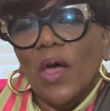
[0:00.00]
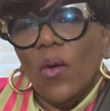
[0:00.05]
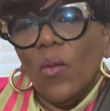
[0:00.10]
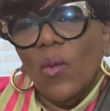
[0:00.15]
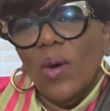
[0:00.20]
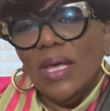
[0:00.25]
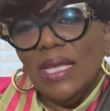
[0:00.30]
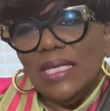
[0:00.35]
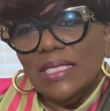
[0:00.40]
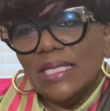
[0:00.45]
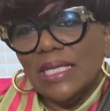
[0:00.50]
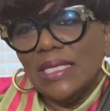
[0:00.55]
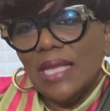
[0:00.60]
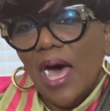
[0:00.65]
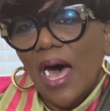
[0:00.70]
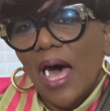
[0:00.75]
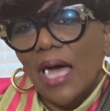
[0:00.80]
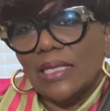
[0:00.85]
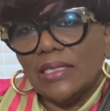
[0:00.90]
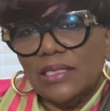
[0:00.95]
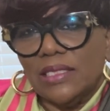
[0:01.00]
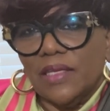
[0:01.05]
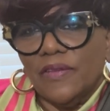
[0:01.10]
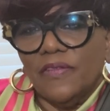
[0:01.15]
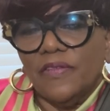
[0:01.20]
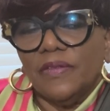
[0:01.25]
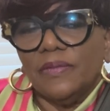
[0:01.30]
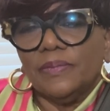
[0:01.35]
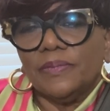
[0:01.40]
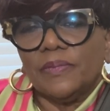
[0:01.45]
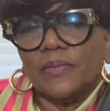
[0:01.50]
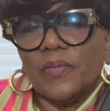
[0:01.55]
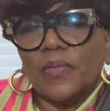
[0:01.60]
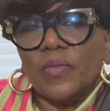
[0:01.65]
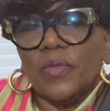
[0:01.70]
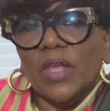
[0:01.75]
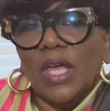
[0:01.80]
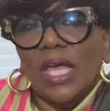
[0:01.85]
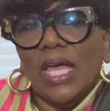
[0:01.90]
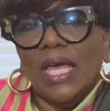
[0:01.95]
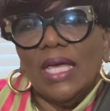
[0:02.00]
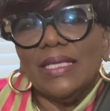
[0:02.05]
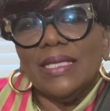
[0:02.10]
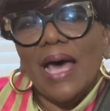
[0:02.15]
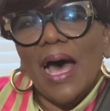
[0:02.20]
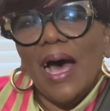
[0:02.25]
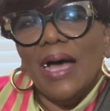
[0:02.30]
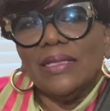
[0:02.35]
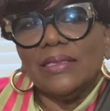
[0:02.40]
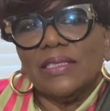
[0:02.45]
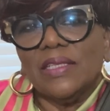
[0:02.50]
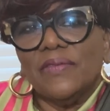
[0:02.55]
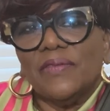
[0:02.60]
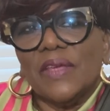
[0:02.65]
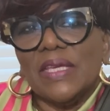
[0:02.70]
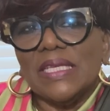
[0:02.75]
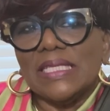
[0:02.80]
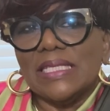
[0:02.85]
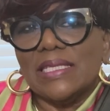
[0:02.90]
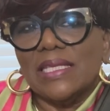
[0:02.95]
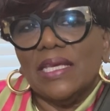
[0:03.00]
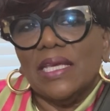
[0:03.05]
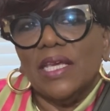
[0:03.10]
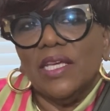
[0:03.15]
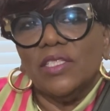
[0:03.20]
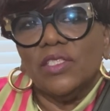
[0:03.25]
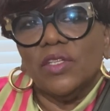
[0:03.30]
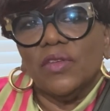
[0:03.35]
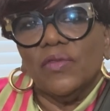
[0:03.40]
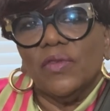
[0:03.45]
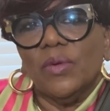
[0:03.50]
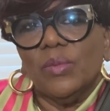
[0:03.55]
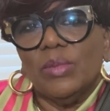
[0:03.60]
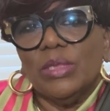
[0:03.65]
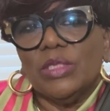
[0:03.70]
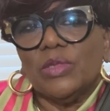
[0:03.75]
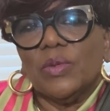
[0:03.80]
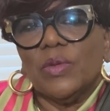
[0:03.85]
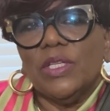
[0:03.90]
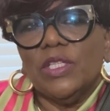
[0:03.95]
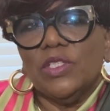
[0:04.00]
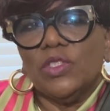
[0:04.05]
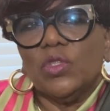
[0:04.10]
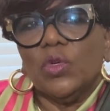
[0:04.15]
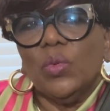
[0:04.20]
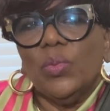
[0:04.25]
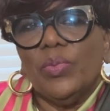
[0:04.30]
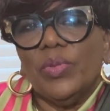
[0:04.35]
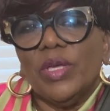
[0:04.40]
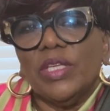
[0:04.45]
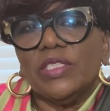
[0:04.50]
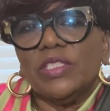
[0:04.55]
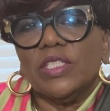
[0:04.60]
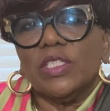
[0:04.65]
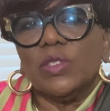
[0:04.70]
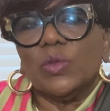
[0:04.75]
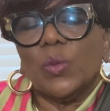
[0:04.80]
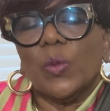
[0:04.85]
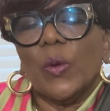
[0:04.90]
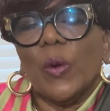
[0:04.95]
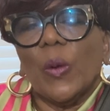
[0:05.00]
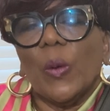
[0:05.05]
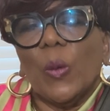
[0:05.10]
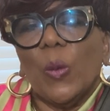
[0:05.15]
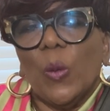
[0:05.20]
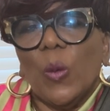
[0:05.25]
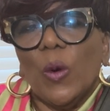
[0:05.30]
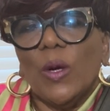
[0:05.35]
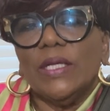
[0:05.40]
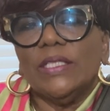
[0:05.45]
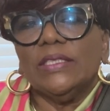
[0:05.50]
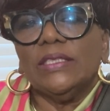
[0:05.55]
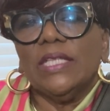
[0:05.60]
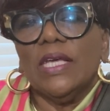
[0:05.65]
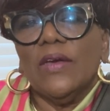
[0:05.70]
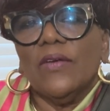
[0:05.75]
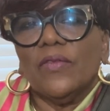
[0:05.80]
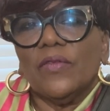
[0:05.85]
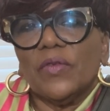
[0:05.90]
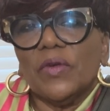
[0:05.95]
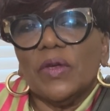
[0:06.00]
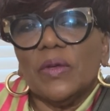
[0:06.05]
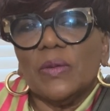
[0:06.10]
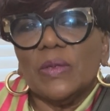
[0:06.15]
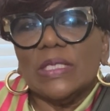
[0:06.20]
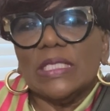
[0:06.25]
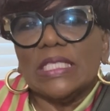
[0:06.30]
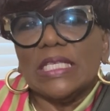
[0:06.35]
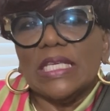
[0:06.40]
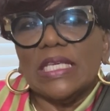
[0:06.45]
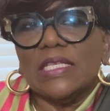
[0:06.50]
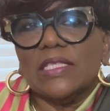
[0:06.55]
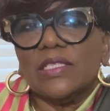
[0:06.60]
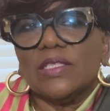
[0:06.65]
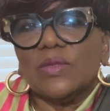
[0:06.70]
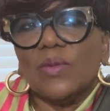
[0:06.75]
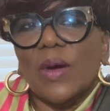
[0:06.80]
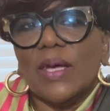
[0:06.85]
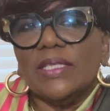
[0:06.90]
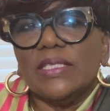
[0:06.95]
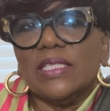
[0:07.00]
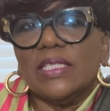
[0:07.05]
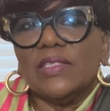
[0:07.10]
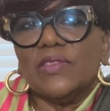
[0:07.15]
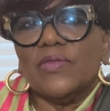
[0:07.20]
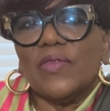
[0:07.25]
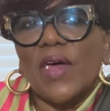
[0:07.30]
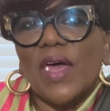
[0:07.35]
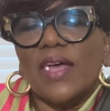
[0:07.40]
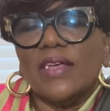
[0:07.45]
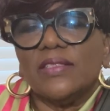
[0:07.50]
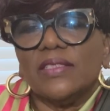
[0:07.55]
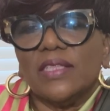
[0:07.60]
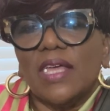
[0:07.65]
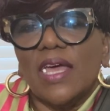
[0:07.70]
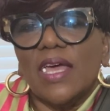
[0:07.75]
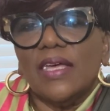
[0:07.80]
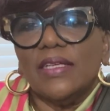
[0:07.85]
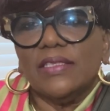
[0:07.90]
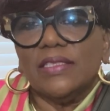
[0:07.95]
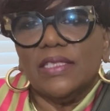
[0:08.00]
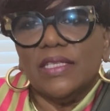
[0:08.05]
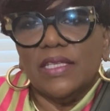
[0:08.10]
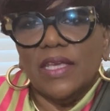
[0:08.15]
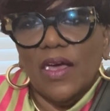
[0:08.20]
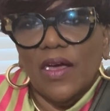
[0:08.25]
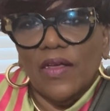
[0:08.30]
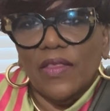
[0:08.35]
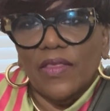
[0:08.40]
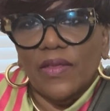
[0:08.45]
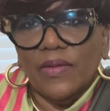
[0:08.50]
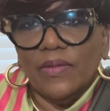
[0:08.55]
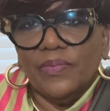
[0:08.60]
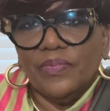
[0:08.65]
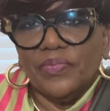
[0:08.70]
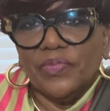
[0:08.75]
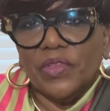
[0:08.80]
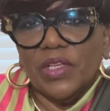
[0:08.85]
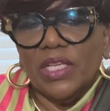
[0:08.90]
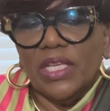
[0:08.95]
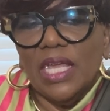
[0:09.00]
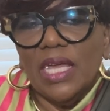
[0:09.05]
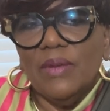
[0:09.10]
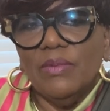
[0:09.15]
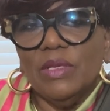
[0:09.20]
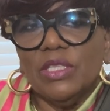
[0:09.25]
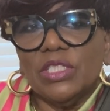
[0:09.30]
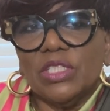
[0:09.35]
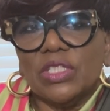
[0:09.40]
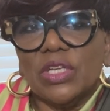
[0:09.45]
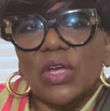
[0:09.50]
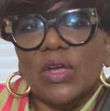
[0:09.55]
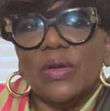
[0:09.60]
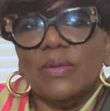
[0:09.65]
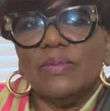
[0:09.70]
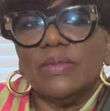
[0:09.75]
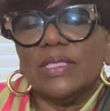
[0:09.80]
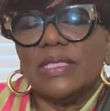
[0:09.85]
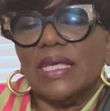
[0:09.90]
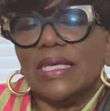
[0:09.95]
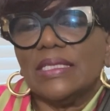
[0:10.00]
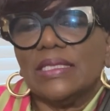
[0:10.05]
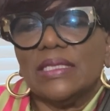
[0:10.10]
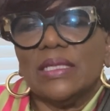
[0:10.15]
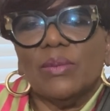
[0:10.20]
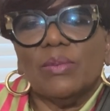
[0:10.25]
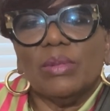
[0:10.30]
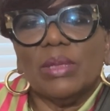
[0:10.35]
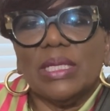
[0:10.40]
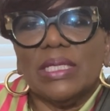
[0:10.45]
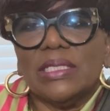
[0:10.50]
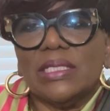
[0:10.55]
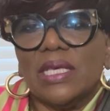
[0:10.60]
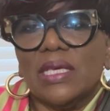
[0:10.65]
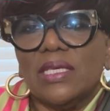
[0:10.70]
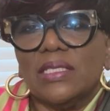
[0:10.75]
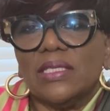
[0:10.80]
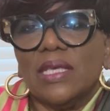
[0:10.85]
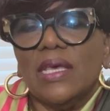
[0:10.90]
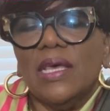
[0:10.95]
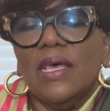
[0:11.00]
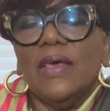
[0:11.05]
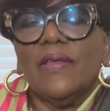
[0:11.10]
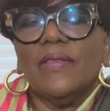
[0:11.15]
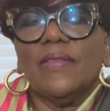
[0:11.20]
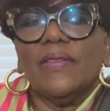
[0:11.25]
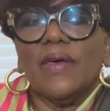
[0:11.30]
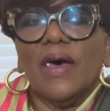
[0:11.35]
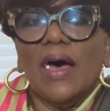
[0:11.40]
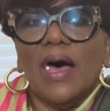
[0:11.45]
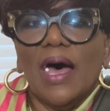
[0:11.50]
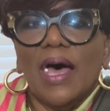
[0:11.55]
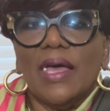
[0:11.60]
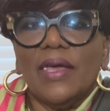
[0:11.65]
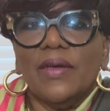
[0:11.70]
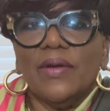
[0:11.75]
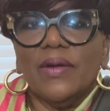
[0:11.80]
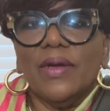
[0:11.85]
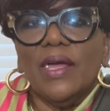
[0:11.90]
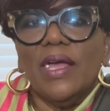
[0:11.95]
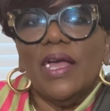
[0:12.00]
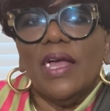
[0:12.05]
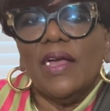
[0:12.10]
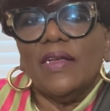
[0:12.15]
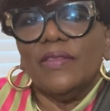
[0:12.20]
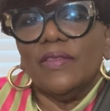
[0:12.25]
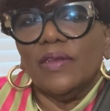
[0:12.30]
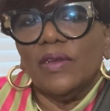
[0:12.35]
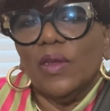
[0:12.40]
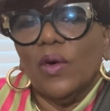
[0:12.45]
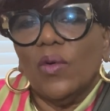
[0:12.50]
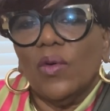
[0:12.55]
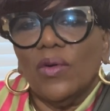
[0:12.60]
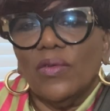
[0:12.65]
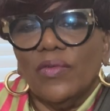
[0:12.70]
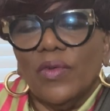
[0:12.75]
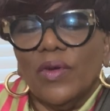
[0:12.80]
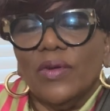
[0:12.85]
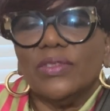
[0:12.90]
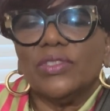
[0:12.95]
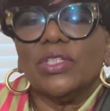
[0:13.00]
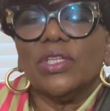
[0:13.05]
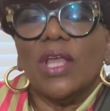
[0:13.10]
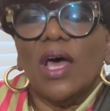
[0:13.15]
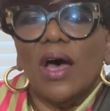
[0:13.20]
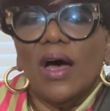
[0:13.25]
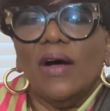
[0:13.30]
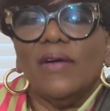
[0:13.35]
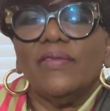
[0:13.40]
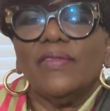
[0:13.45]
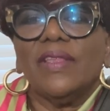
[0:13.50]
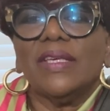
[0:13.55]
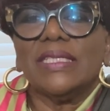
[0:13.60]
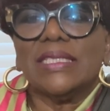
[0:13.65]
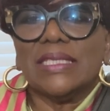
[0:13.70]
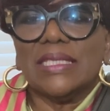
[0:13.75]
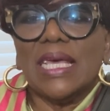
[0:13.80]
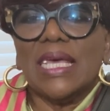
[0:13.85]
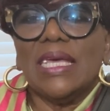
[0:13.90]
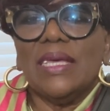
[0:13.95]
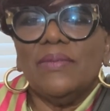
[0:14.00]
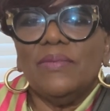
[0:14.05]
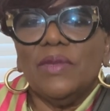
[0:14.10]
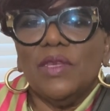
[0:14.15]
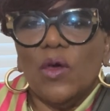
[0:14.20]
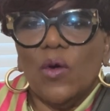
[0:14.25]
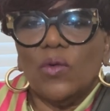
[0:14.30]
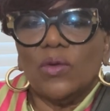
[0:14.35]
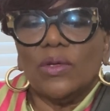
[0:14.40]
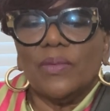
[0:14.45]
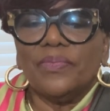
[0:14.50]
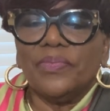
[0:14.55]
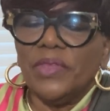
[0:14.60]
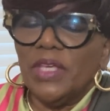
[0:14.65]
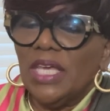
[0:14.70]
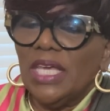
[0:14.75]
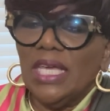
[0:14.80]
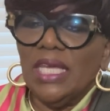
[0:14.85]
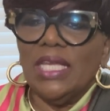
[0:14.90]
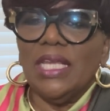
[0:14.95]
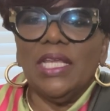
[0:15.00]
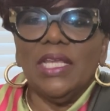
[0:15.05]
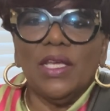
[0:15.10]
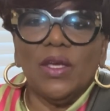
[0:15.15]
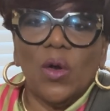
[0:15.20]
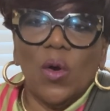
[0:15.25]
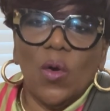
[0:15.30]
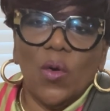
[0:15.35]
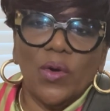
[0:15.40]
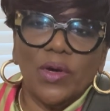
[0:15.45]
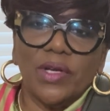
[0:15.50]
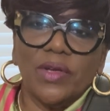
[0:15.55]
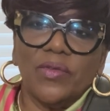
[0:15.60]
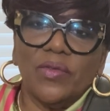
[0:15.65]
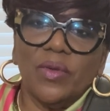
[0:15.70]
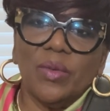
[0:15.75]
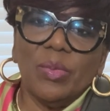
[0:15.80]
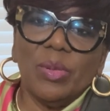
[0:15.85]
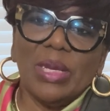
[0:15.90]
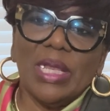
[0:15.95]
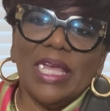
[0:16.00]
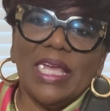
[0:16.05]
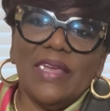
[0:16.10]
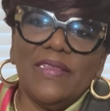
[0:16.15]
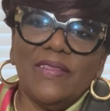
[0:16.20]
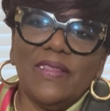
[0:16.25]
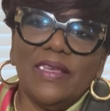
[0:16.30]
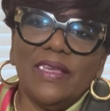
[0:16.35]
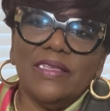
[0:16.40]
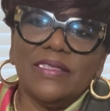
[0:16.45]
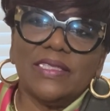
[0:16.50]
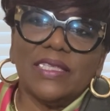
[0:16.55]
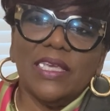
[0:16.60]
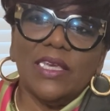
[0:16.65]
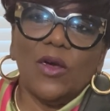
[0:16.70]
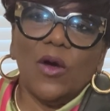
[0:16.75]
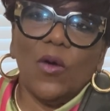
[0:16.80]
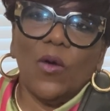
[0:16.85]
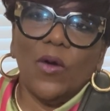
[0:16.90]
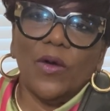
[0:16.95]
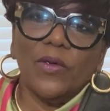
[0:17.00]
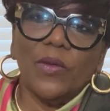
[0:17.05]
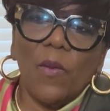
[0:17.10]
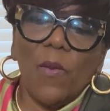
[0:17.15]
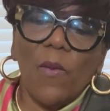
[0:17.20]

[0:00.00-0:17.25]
What is an octave? An octave is the interval between two pitches where one frequency is twice as fast as the other. In layman's terms, that simply says the higher and the lower version of the same note. In any chord, we're playing the C chord.